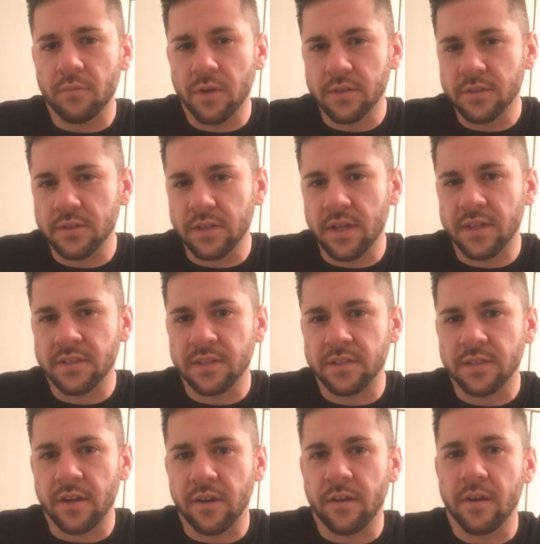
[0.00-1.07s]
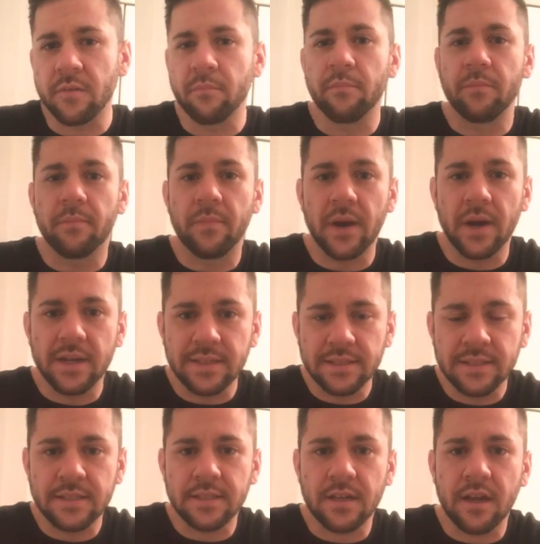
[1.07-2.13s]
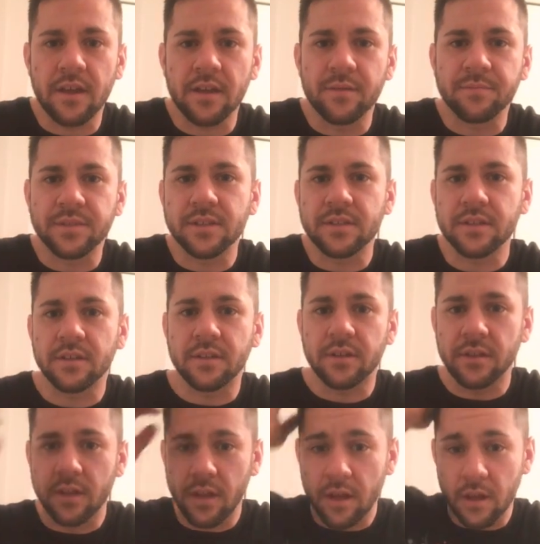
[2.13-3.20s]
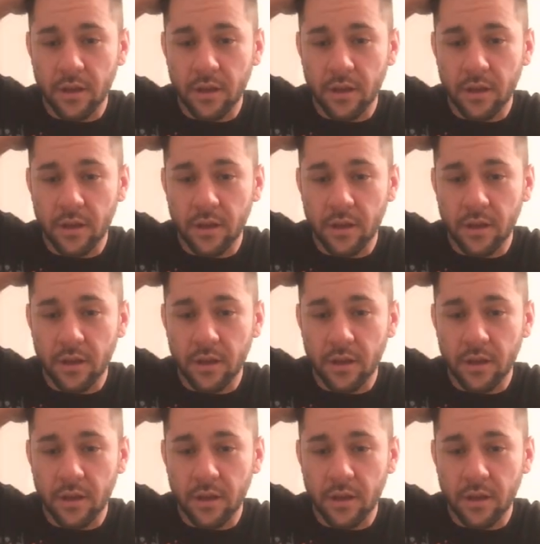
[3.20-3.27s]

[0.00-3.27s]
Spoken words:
was necessary, but I am still,